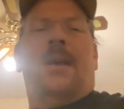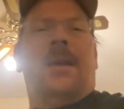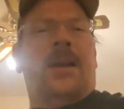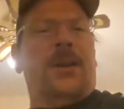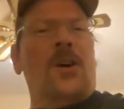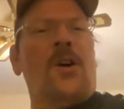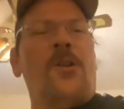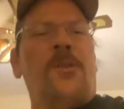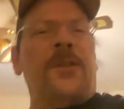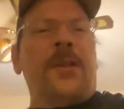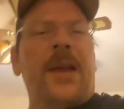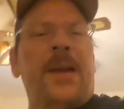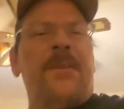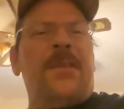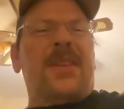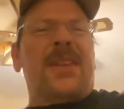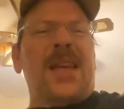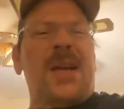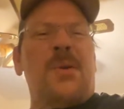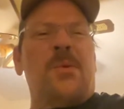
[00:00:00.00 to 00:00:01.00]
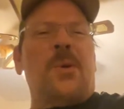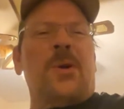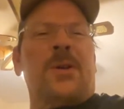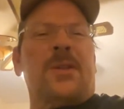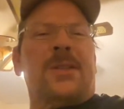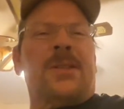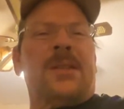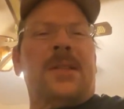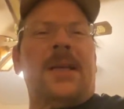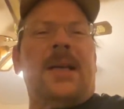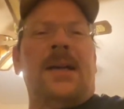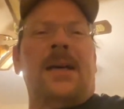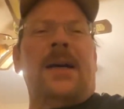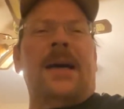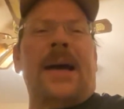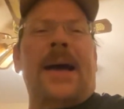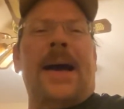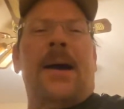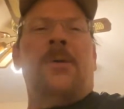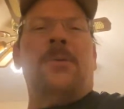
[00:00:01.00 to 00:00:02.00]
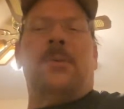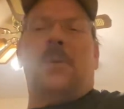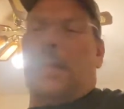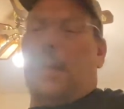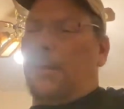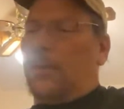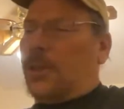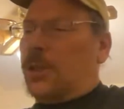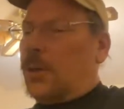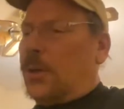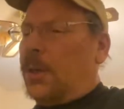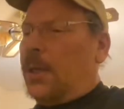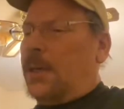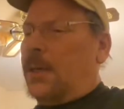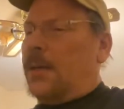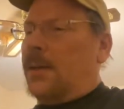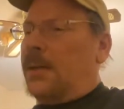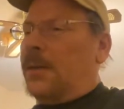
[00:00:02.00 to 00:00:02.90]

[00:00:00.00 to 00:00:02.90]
And hopefully everything works uh, out. I'll show you